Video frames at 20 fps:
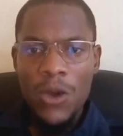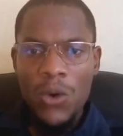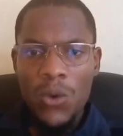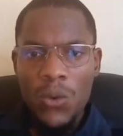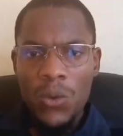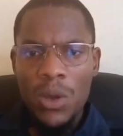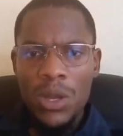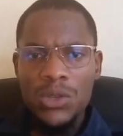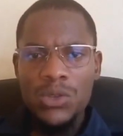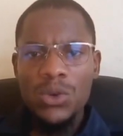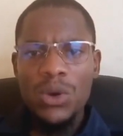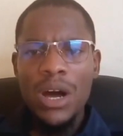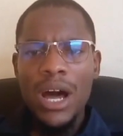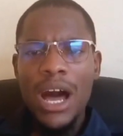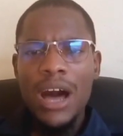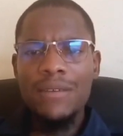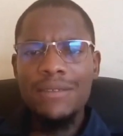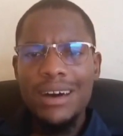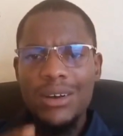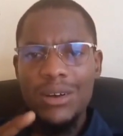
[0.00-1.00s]
We also
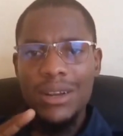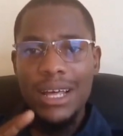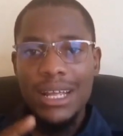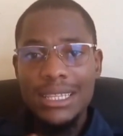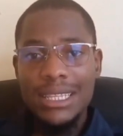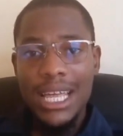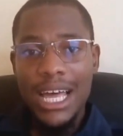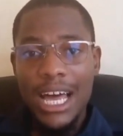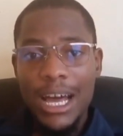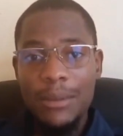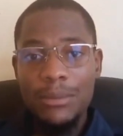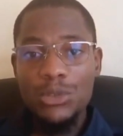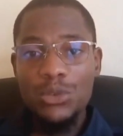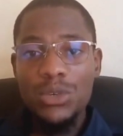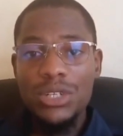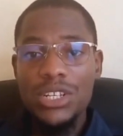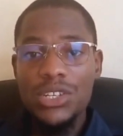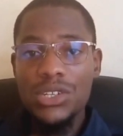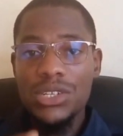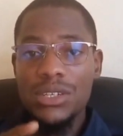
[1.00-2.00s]
have another term
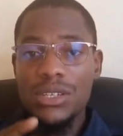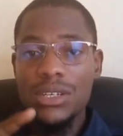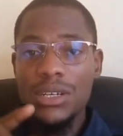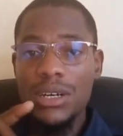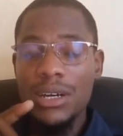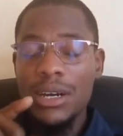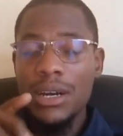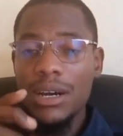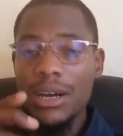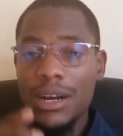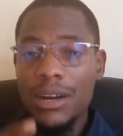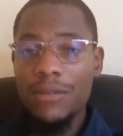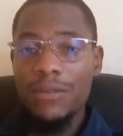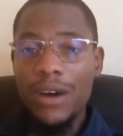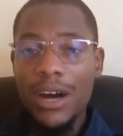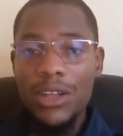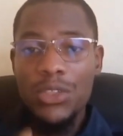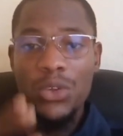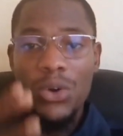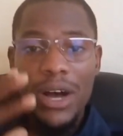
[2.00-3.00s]
which is
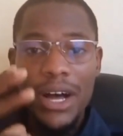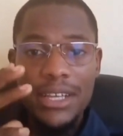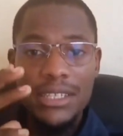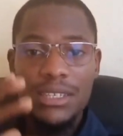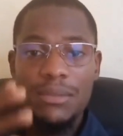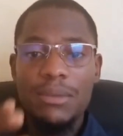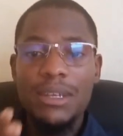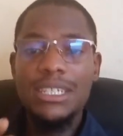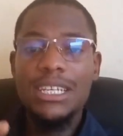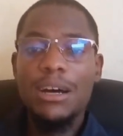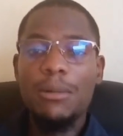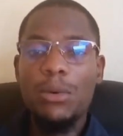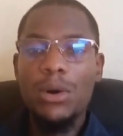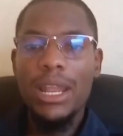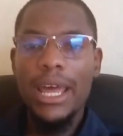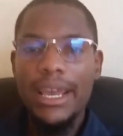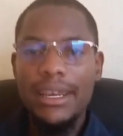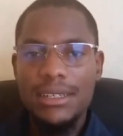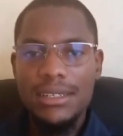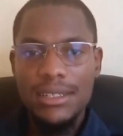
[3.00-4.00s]
referred to as
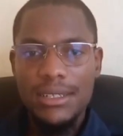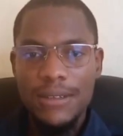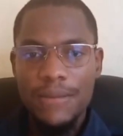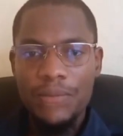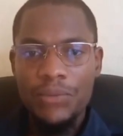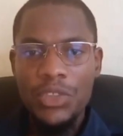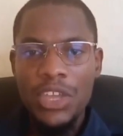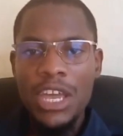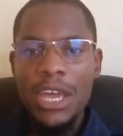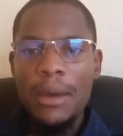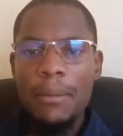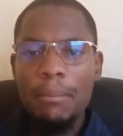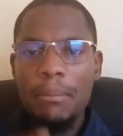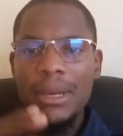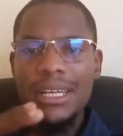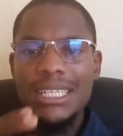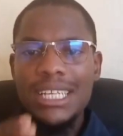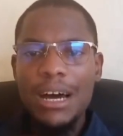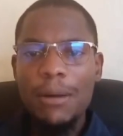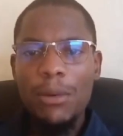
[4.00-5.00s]
metabolites.
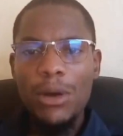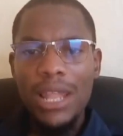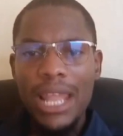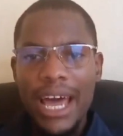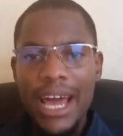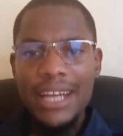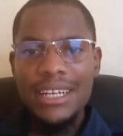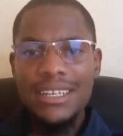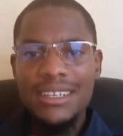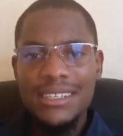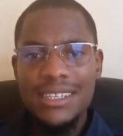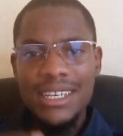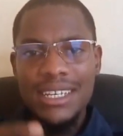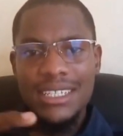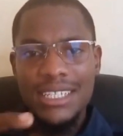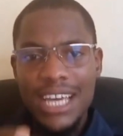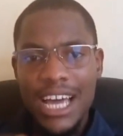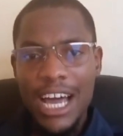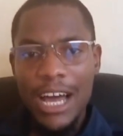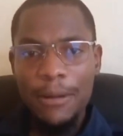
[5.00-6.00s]
Metabolite is a
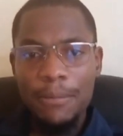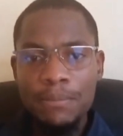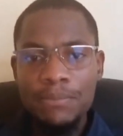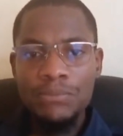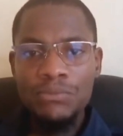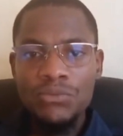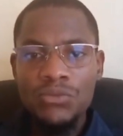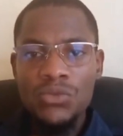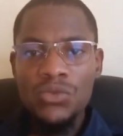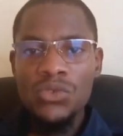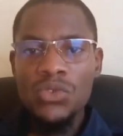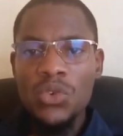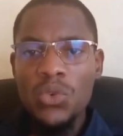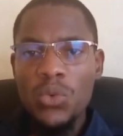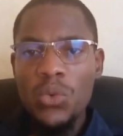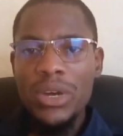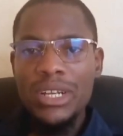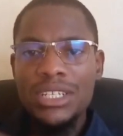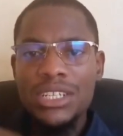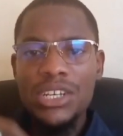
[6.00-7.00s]
term
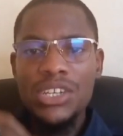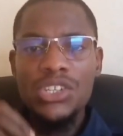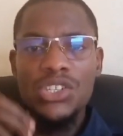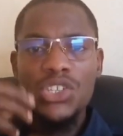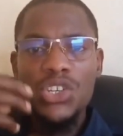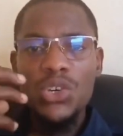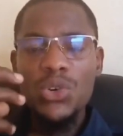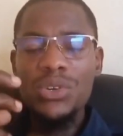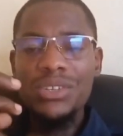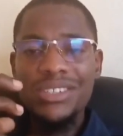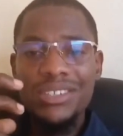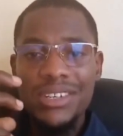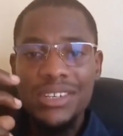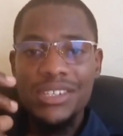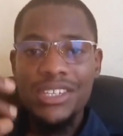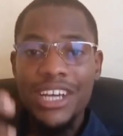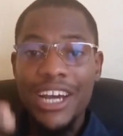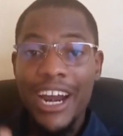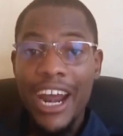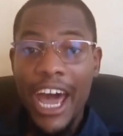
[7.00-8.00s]
which is used to
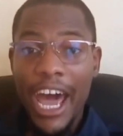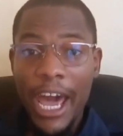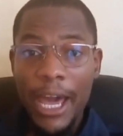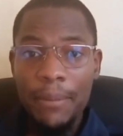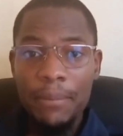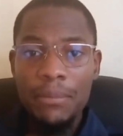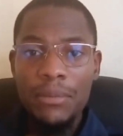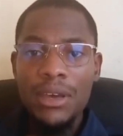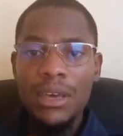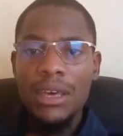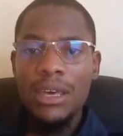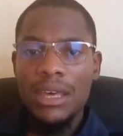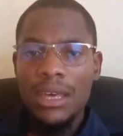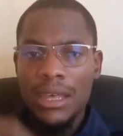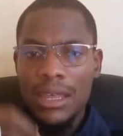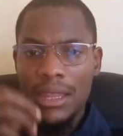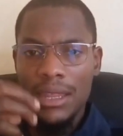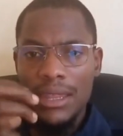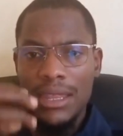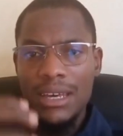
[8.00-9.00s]
describe
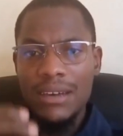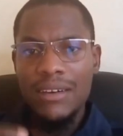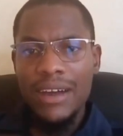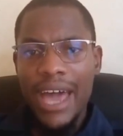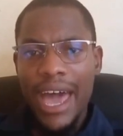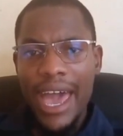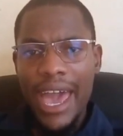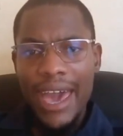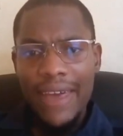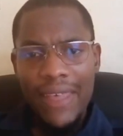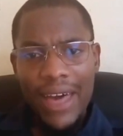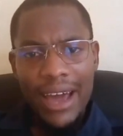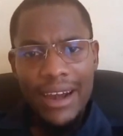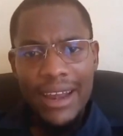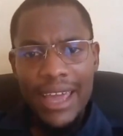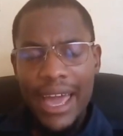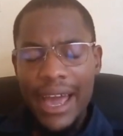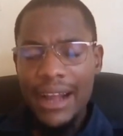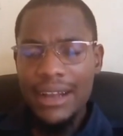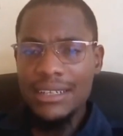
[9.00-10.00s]
the either
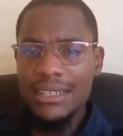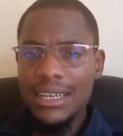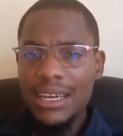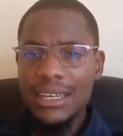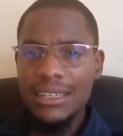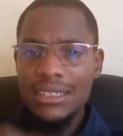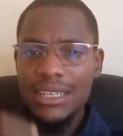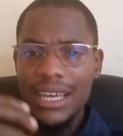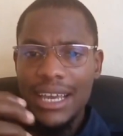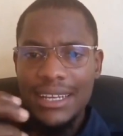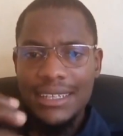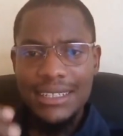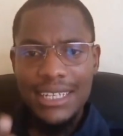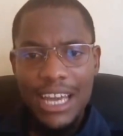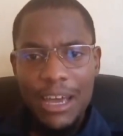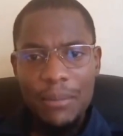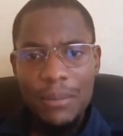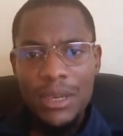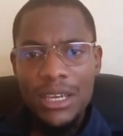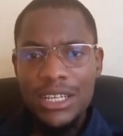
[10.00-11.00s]
reactant,
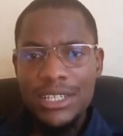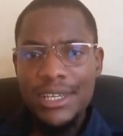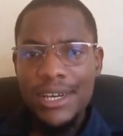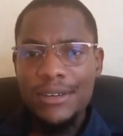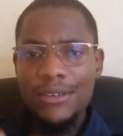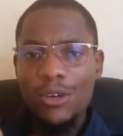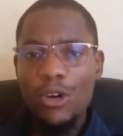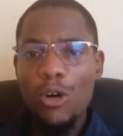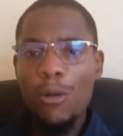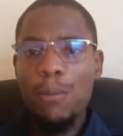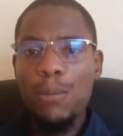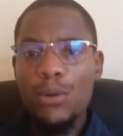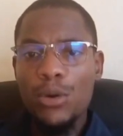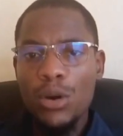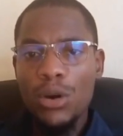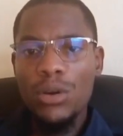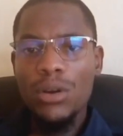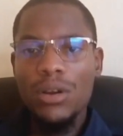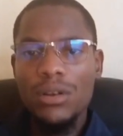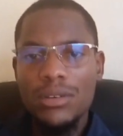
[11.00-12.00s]
intermediate, or
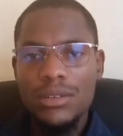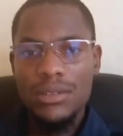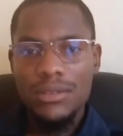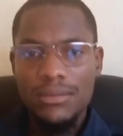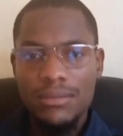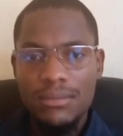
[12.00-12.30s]
product.